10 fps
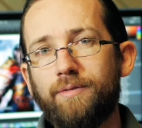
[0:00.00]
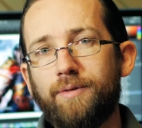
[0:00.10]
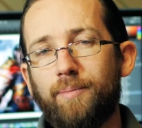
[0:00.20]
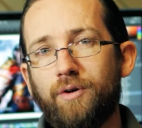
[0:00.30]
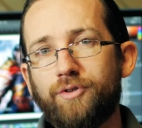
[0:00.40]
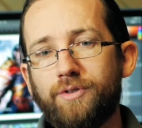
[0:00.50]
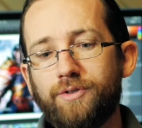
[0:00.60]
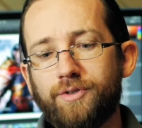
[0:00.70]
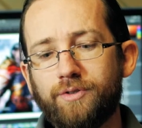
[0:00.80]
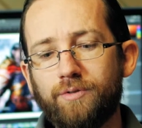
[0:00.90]

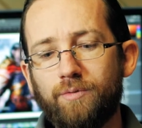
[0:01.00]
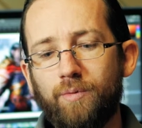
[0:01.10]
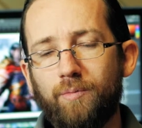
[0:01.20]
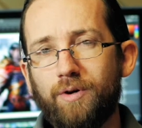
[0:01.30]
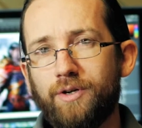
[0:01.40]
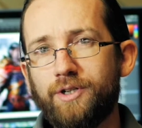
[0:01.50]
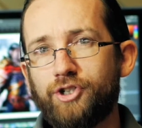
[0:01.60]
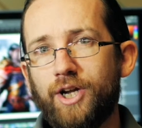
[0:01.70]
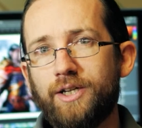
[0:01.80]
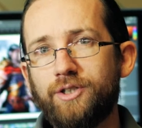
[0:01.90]
Pauldrons we wanted to
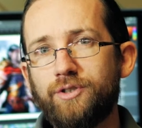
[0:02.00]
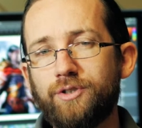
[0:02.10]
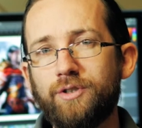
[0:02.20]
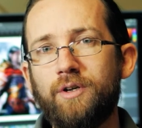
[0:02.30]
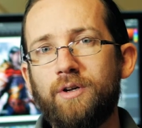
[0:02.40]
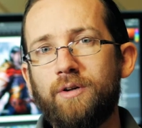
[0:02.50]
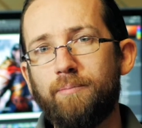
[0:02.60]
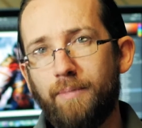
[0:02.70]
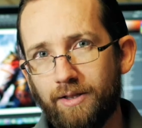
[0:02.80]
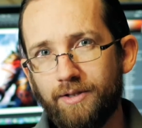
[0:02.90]
change
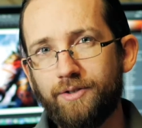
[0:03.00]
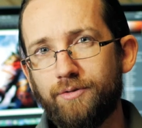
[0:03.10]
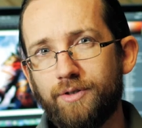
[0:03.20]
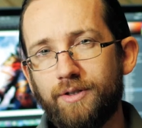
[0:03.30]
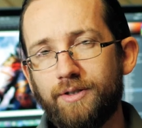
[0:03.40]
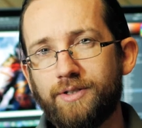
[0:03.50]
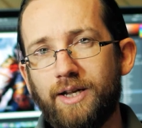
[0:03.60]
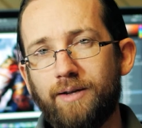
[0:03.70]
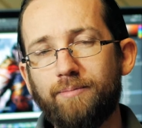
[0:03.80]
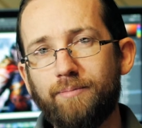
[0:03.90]
mainly due to the
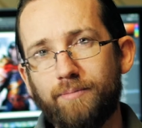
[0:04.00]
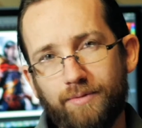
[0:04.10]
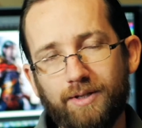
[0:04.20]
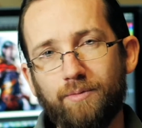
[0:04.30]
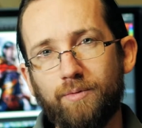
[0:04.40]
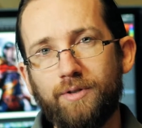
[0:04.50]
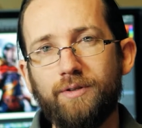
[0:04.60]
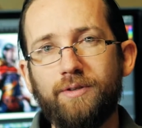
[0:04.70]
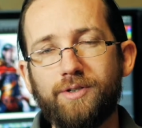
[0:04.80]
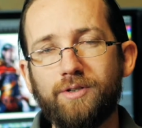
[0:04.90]
same thing
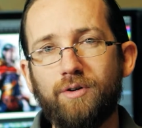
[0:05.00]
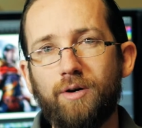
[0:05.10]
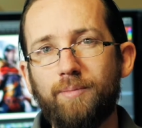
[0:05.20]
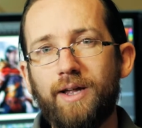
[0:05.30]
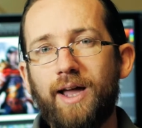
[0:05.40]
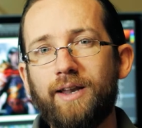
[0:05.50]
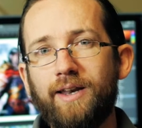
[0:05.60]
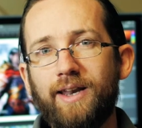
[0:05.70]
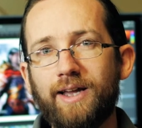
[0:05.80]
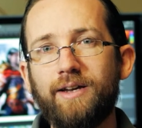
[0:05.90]
with the steel helmet. It had a
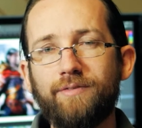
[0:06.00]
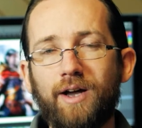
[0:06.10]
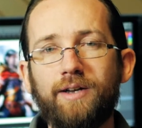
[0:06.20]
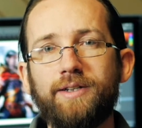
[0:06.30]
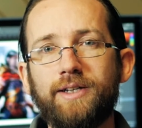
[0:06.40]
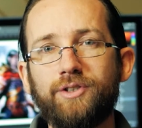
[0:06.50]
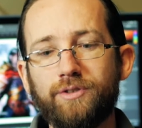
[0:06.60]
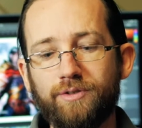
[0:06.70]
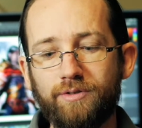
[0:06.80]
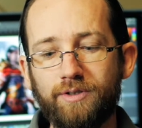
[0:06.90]
negative
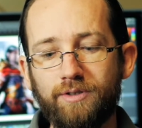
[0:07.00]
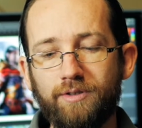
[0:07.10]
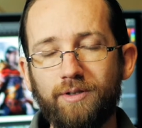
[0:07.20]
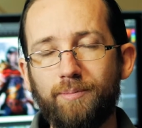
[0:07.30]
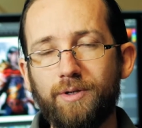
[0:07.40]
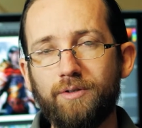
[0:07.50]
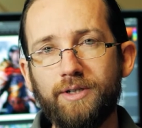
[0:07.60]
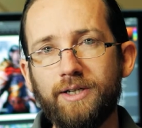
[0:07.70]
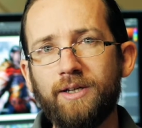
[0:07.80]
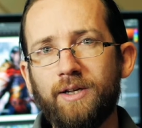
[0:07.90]
connotation to the
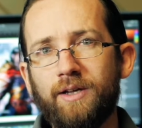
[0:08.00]
ability.